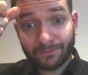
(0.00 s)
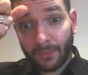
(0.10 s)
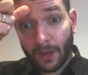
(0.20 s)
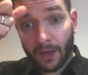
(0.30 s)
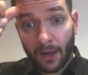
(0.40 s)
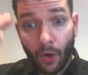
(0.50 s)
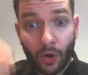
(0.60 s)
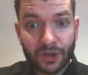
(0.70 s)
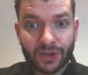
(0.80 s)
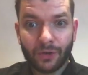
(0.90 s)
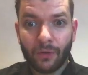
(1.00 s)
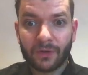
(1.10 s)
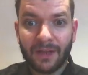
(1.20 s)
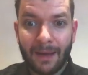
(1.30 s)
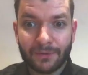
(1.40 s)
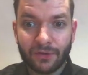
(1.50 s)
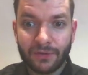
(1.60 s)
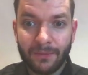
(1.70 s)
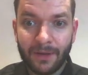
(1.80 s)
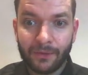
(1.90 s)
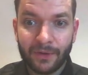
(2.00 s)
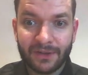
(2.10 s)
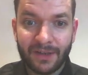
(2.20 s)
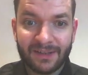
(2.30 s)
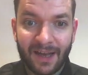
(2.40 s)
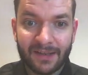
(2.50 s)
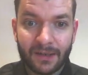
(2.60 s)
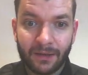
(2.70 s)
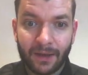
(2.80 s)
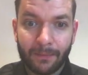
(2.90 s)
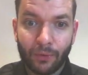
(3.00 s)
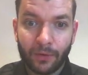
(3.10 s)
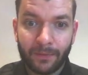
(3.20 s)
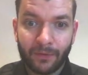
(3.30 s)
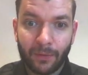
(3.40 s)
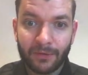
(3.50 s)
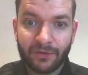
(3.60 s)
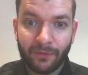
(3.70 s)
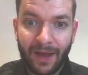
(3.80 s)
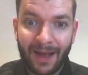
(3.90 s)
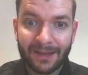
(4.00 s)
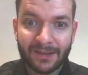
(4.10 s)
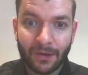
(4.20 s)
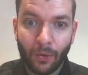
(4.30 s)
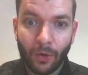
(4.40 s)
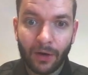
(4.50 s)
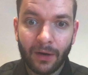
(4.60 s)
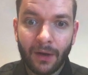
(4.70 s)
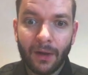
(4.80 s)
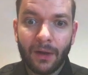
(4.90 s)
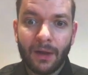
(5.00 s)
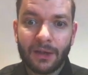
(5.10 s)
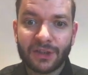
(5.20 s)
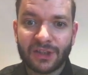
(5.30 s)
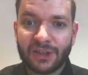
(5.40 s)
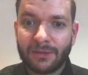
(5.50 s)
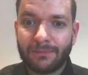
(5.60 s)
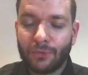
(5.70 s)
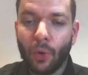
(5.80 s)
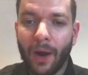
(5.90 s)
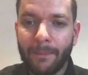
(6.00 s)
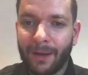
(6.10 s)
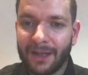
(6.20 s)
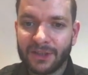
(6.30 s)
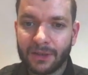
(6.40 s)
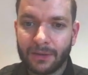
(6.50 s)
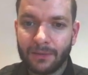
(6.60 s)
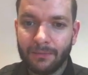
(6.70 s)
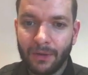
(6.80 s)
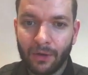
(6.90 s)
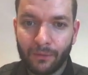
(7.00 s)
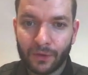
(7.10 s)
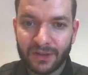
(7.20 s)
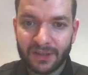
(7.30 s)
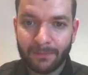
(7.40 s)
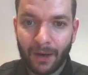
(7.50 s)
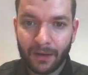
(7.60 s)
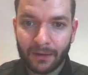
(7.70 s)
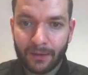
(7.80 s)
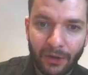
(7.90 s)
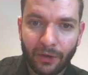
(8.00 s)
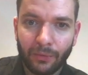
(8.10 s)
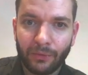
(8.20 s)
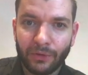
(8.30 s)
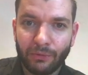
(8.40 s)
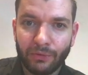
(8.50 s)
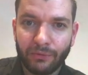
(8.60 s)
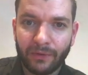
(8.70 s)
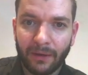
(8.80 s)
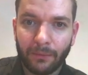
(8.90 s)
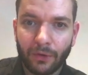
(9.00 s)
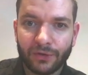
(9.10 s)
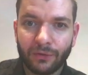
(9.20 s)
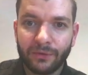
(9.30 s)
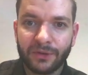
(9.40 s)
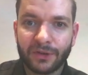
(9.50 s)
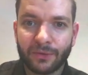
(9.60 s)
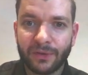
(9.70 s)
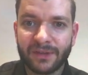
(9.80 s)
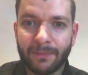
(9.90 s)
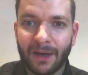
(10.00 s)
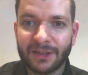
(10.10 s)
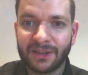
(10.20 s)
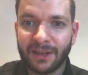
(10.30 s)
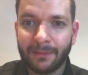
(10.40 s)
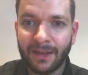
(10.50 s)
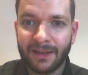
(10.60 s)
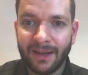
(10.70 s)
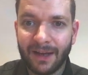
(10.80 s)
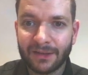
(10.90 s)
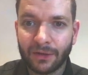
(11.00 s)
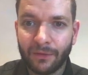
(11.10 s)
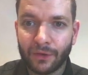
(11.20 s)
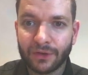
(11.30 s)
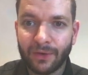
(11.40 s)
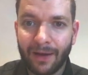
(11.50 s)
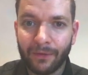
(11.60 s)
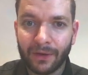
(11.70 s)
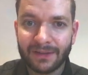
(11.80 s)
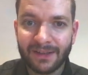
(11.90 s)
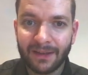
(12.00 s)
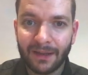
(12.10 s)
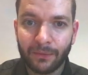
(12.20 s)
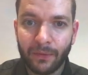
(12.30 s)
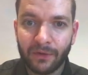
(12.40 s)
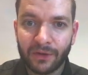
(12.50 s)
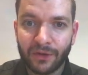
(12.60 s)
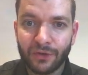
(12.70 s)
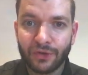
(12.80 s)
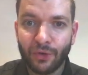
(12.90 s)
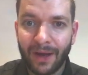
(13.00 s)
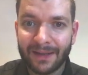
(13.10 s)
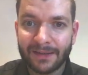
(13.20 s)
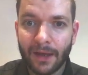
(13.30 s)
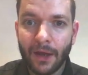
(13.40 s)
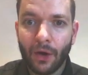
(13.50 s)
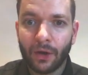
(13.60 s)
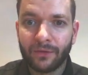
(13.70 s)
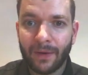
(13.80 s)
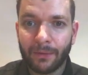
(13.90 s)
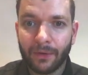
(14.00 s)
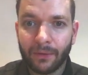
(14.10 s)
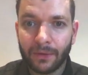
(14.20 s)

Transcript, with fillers: Uh, auction overlap. So the main reason is either like poor performance of ads or uh, just too high budget, you know, for this bucket. You know, we, we've done both. So decrease the budget and update the ads. On the first graph, you can see that we've introduced new ads on February